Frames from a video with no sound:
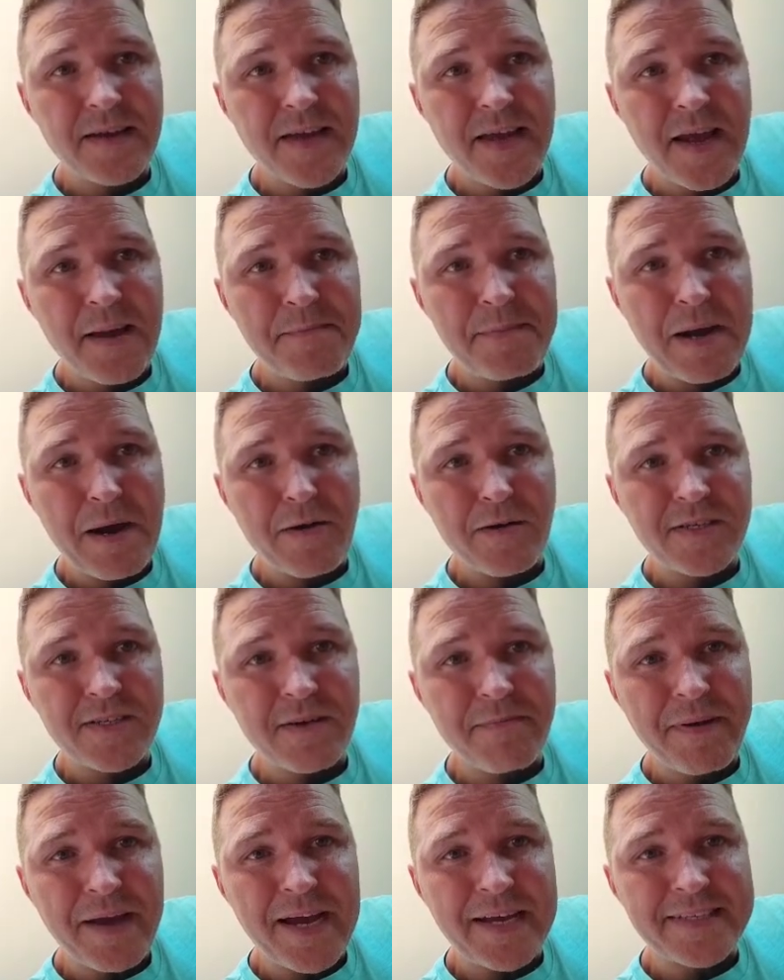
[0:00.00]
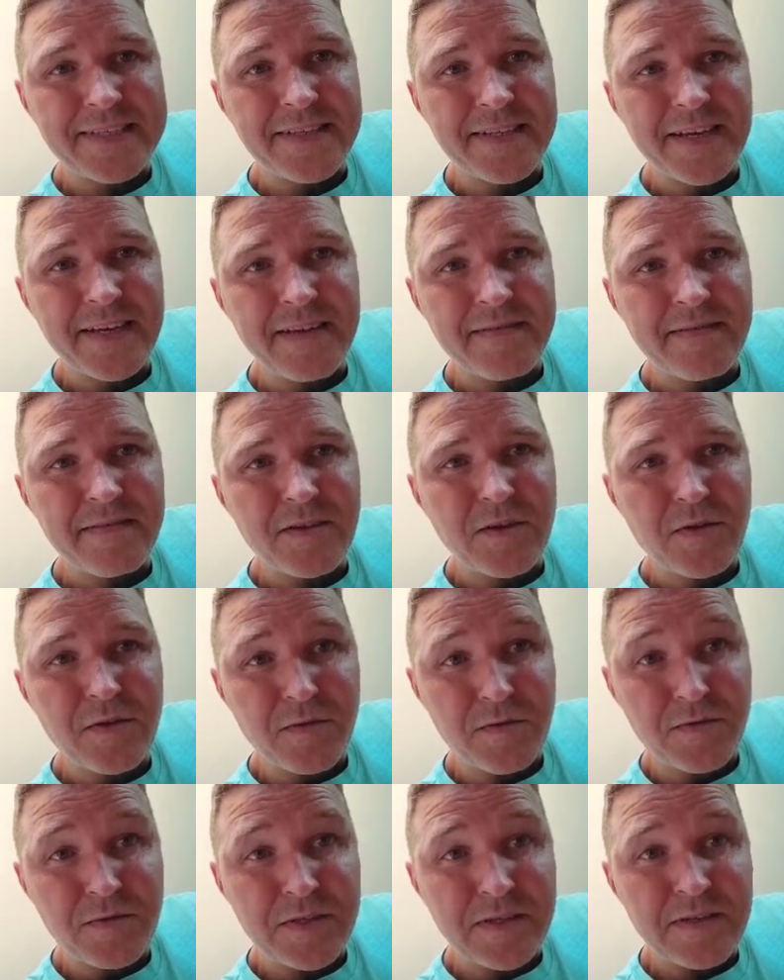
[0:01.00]
amp hours capacity
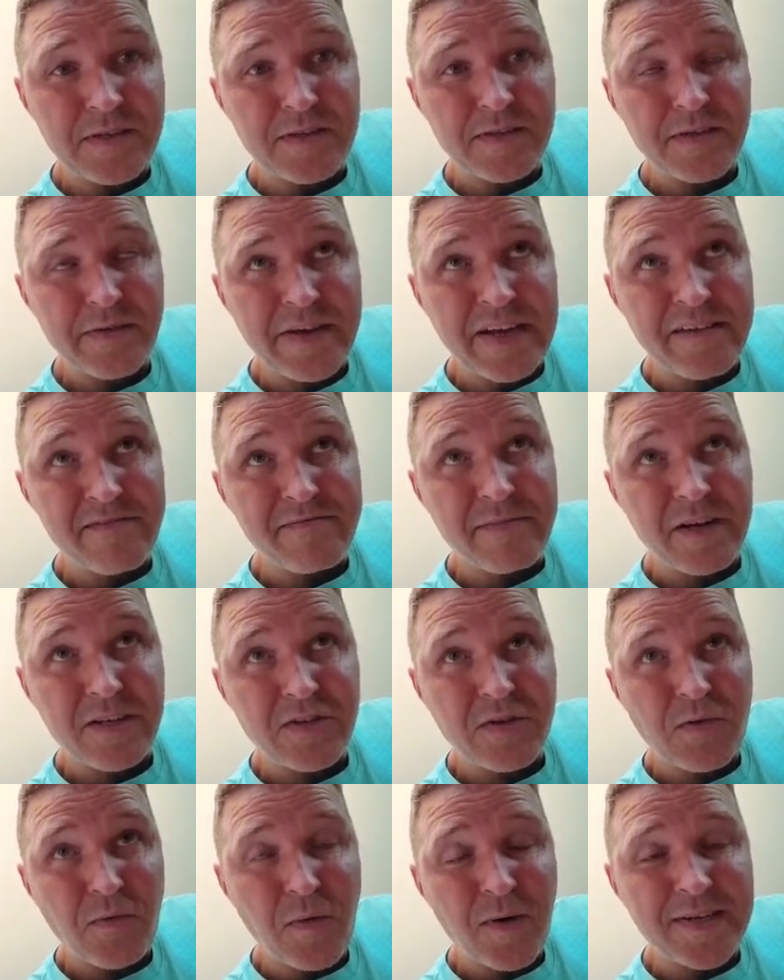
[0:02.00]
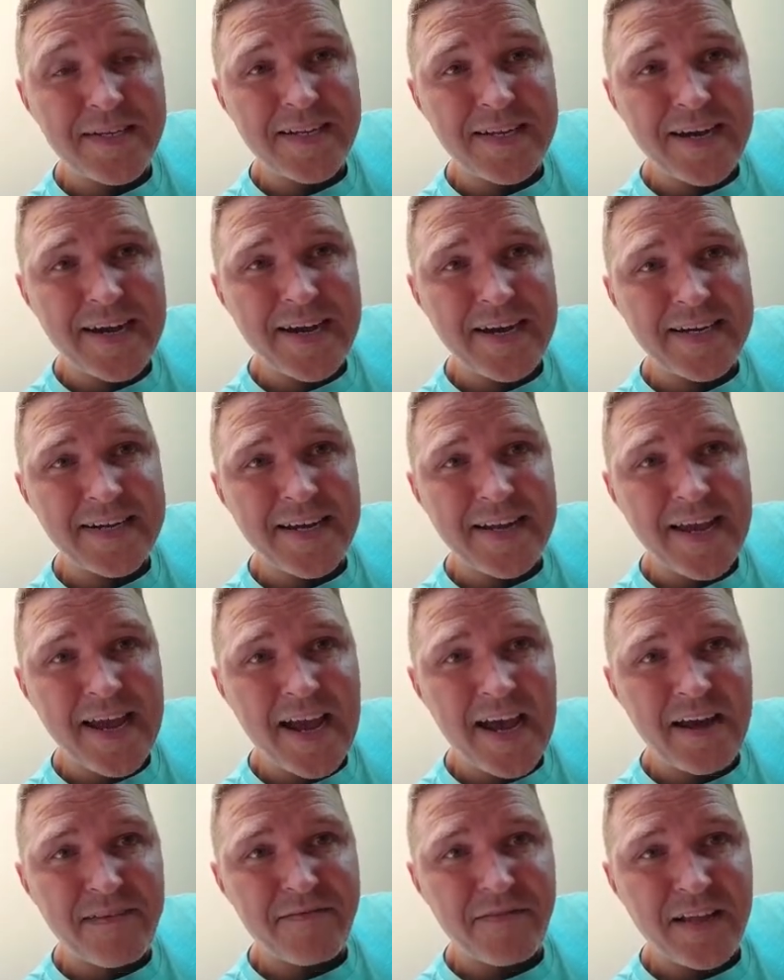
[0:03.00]
used, so we have about twenty-nine and a
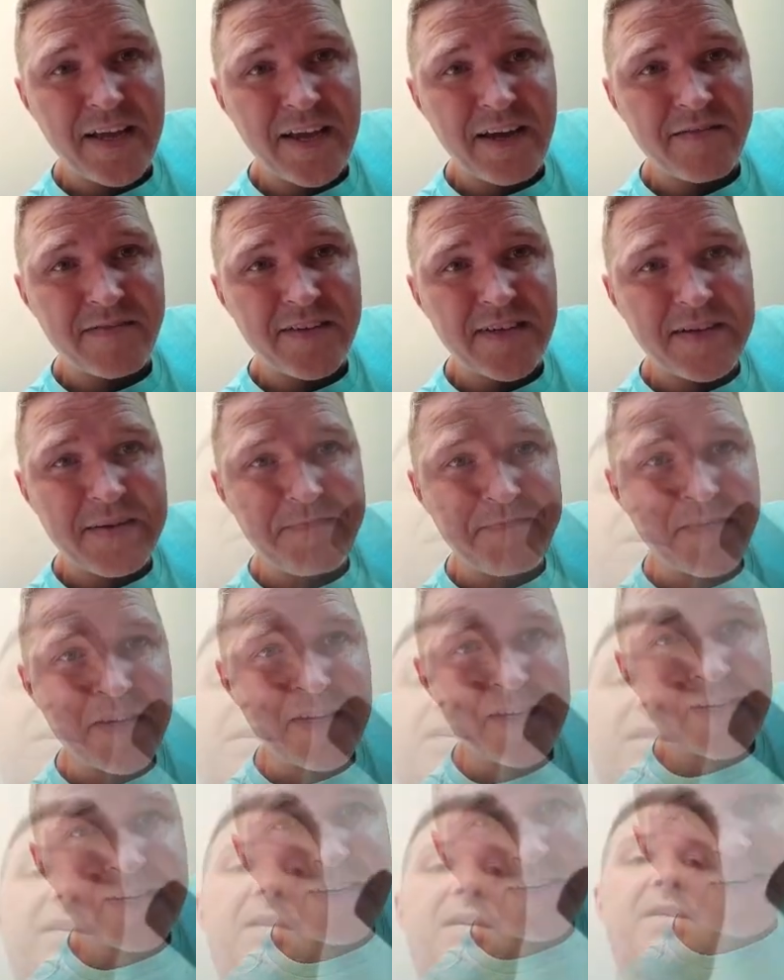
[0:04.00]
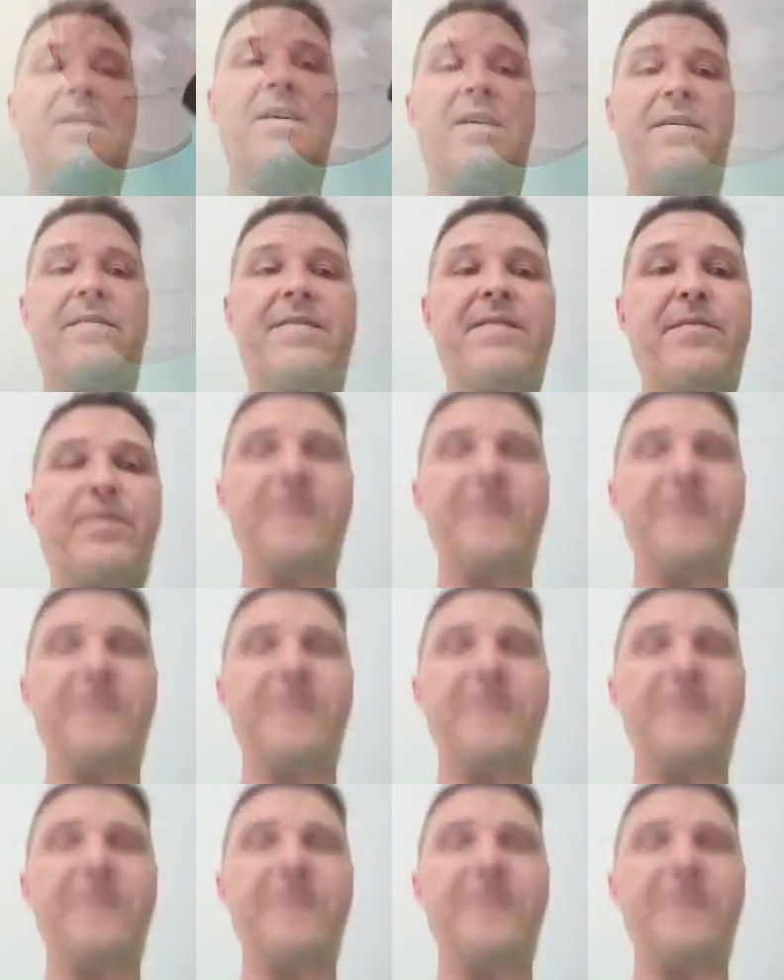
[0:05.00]
half left. All right,